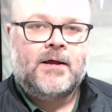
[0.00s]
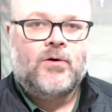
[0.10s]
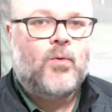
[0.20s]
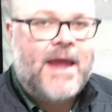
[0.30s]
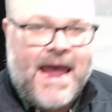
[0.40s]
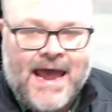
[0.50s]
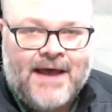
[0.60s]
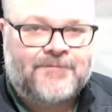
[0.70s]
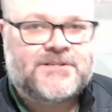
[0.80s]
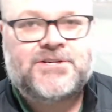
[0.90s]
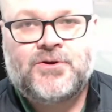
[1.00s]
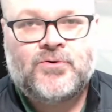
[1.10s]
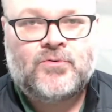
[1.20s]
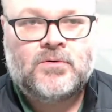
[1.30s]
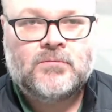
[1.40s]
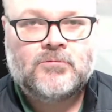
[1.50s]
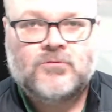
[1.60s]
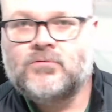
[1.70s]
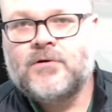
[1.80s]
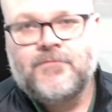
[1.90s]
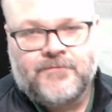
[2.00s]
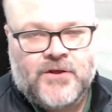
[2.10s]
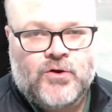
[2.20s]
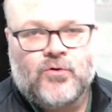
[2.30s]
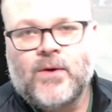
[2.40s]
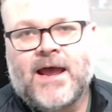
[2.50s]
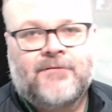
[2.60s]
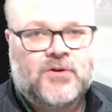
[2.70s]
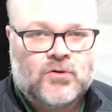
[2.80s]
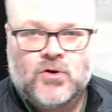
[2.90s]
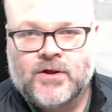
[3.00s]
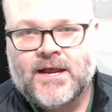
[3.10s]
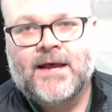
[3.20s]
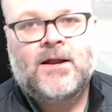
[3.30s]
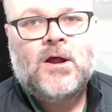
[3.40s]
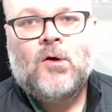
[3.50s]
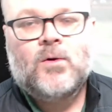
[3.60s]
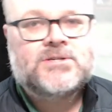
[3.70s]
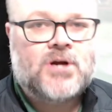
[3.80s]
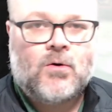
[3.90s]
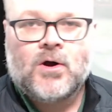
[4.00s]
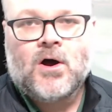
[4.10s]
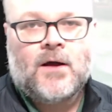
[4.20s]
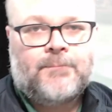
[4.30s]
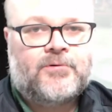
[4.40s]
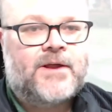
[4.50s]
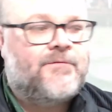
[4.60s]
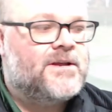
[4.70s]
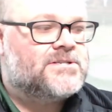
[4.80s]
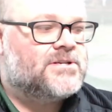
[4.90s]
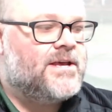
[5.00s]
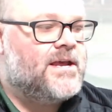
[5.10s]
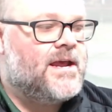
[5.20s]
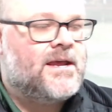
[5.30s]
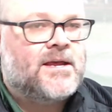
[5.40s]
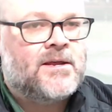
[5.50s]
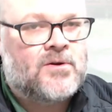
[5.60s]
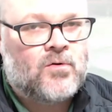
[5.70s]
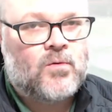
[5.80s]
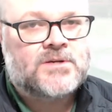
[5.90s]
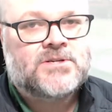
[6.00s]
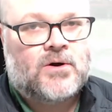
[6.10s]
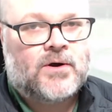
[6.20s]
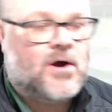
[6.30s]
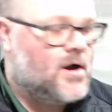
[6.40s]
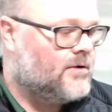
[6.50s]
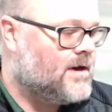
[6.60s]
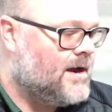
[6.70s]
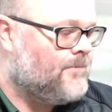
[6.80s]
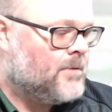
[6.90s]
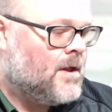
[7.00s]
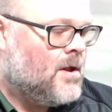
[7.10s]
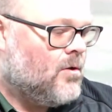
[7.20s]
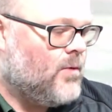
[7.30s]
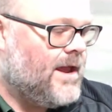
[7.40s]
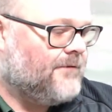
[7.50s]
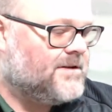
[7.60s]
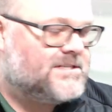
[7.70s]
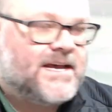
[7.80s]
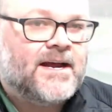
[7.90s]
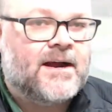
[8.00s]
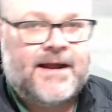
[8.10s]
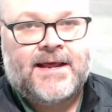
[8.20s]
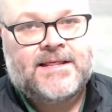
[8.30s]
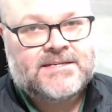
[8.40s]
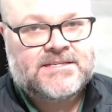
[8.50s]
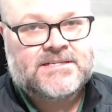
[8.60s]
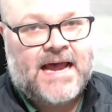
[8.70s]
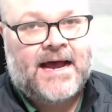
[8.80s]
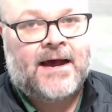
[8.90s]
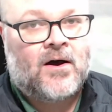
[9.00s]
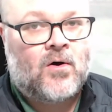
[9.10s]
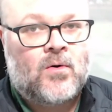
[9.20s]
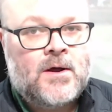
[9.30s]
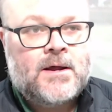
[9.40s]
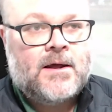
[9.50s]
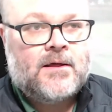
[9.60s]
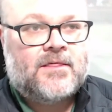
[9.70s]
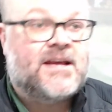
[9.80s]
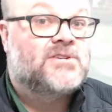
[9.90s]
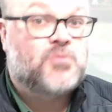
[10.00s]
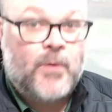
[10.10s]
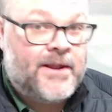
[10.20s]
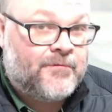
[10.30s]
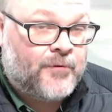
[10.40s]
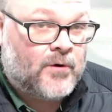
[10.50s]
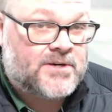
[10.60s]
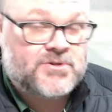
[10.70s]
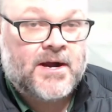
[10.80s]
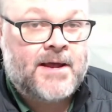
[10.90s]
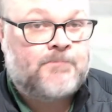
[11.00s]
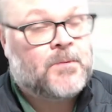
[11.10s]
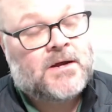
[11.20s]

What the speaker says: We have to review. We have to look at what's going on previously in what's going on, right? We have to say, all right, hey, this is how things went for us, right?